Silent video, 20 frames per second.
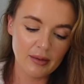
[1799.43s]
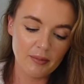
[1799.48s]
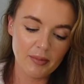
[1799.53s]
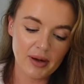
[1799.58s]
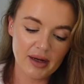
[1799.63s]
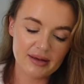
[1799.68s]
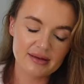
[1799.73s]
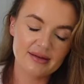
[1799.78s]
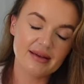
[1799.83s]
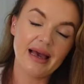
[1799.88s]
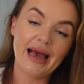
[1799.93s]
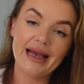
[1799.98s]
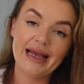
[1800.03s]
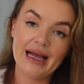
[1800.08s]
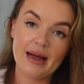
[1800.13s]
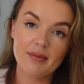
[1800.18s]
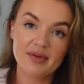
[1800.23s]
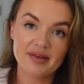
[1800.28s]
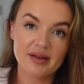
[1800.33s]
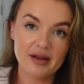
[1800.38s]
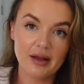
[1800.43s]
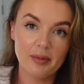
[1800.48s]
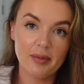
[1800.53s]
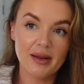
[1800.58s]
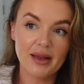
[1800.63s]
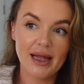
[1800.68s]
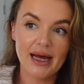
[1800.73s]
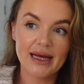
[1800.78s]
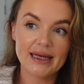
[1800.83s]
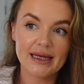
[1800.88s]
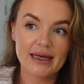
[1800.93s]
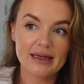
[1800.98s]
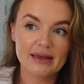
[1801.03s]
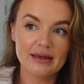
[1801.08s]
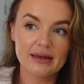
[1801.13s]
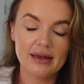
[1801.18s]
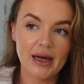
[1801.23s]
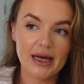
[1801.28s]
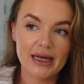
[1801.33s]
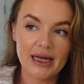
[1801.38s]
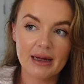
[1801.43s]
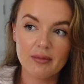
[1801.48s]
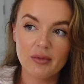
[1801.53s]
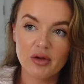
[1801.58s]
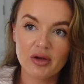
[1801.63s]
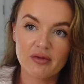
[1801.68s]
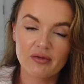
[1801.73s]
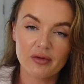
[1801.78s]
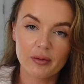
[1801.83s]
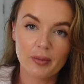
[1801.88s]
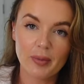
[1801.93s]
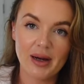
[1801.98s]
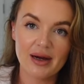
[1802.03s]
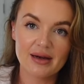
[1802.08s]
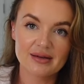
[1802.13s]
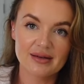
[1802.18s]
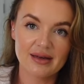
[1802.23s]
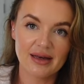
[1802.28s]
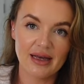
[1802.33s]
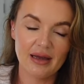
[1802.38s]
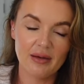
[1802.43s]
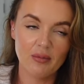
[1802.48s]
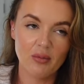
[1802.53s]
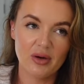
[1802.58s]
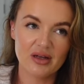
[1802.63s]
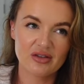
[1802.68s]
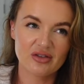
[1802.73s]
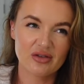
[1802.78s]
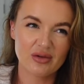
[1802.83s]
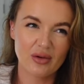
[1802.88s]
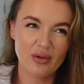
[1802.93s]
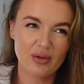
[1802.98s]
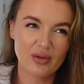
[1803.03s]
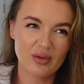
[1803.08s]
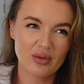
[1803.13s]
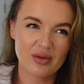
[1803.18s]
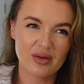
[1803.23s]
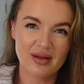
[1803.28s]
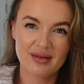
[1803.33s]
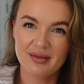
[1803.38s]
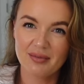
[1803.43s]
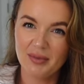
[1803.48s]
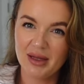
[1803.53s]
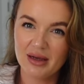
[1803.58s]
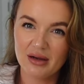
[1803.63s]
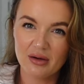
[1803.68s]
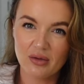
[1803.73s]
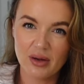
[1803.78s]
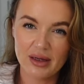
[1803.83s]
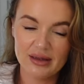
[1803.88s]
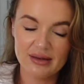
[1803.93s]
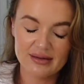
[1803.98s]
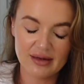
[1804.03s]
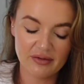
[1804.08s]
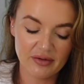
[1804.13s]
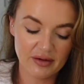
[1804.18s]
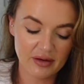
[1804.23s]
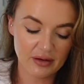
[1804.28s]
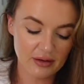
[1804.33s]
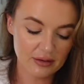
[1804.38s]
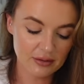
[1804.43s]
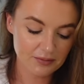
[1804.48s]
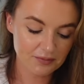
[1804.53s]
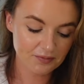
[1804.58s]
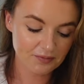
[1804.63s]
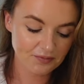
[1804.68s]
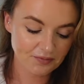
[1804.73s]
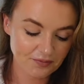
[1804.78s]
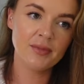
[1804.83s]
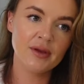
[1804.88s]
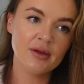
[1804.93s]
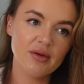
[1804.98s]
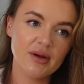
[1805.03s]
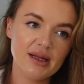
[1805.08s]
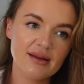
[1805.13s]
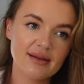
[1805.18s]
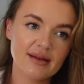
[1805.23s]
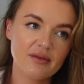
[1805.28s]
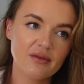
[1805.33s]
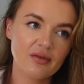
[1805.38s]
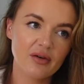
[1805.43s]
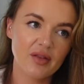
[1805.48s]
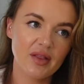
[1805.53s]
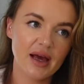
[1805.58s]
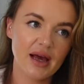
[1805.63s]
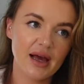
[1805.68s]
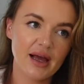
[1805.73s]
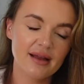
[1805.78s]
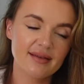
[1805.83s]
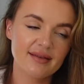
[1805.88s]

but I am still applying. I am looking for part-time, which also does make it quite difficult. And the reason for that